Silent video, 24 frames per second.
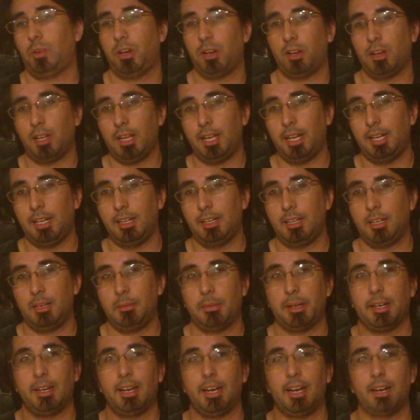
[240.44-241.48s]
Wonderland? I
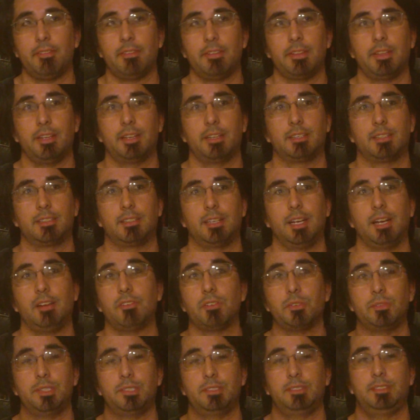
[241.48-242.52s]
mean,
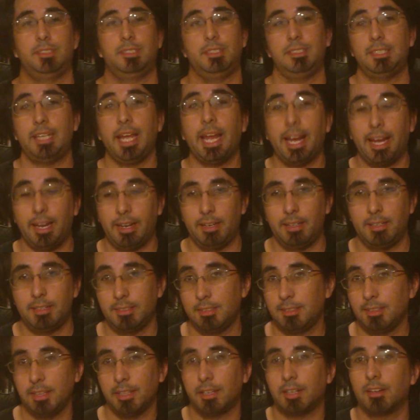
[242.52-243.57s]
everyone is insane,
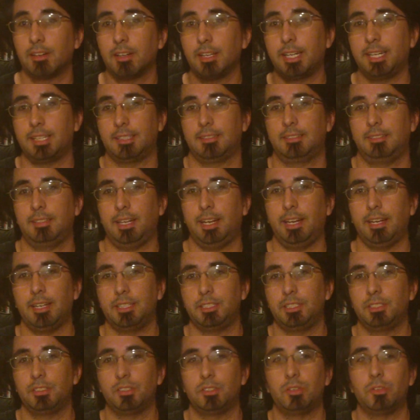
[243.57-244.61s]
is literally insane.
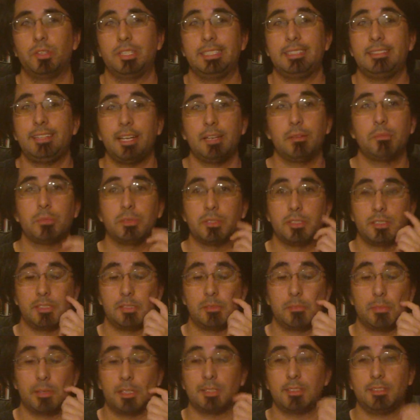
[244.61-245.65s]
She's the only sane
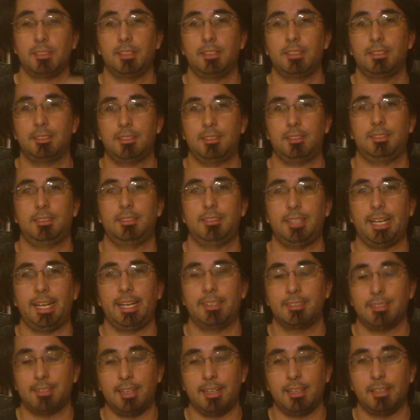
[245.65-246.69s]
person in this
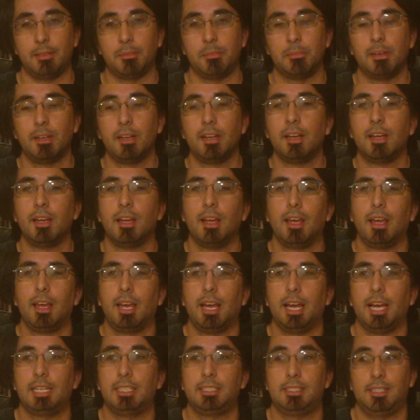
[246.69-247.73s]
insane asylum,
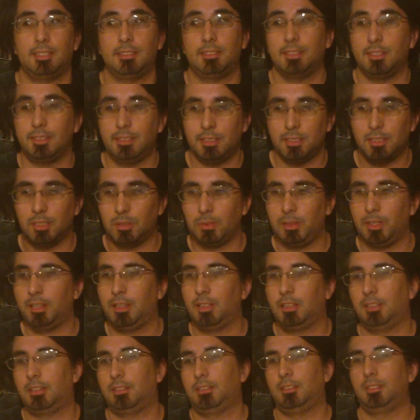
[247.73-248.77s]
and she has to deal
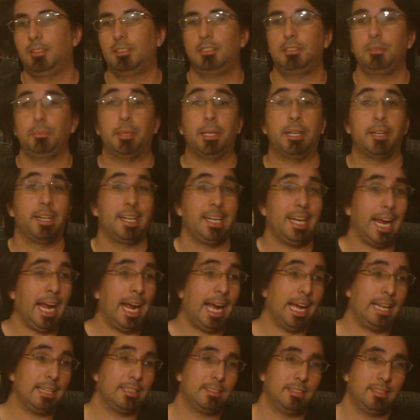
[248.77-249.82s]
with disappearing
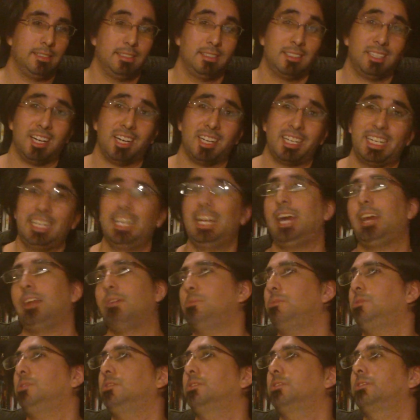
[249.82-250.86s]
cats and talking
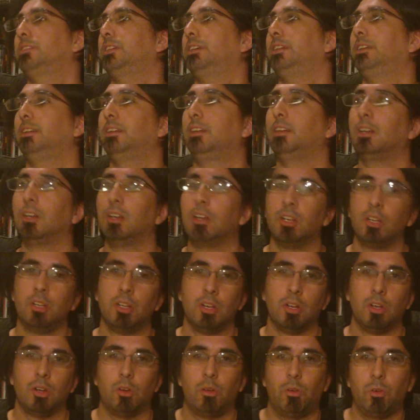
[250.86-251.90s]
animals and
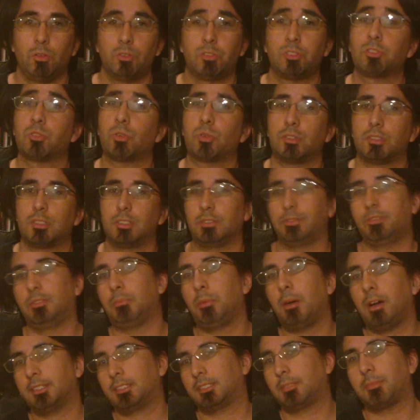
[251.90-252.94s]
all sorts of
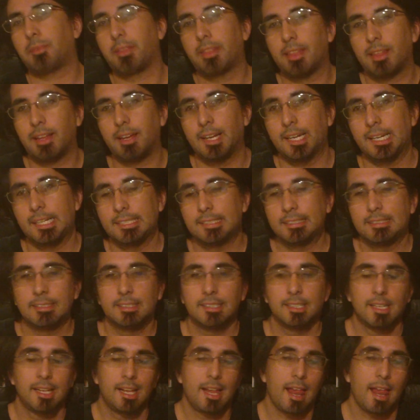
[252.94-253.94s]
impossible things.